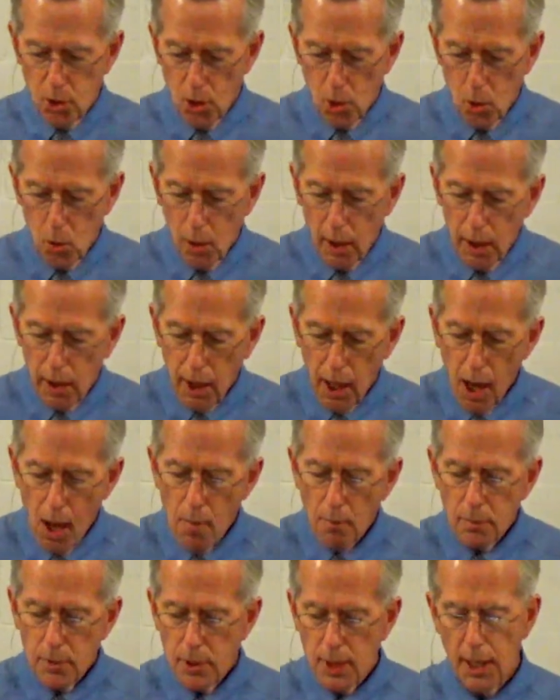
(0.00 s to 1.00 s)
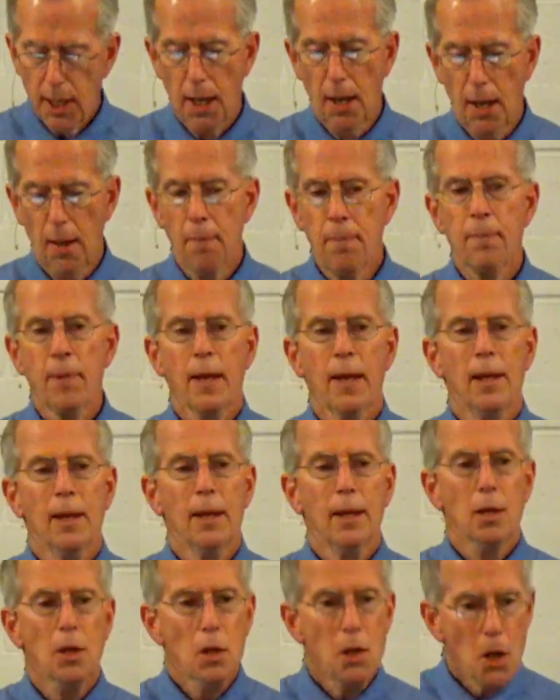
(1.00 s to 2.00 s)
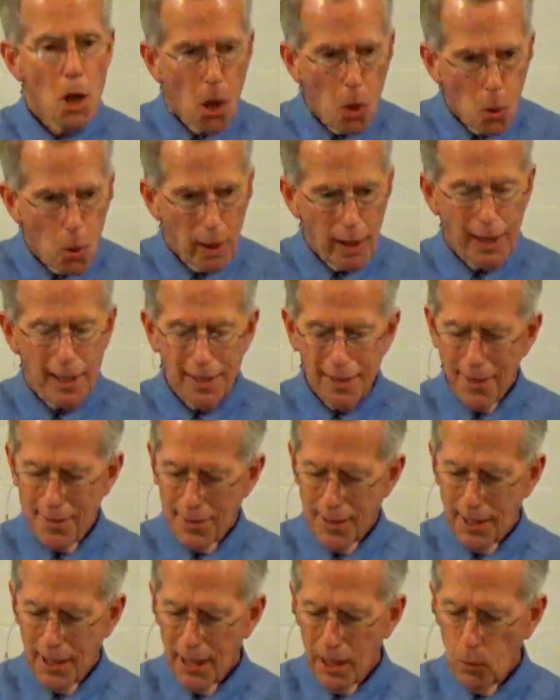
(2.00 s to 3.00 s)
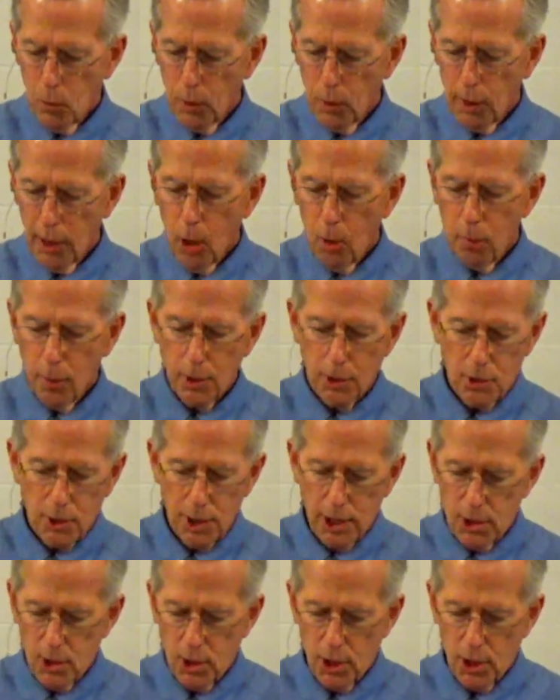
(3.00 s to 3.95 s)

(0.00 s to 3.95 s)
to come to him knowing that he will help us.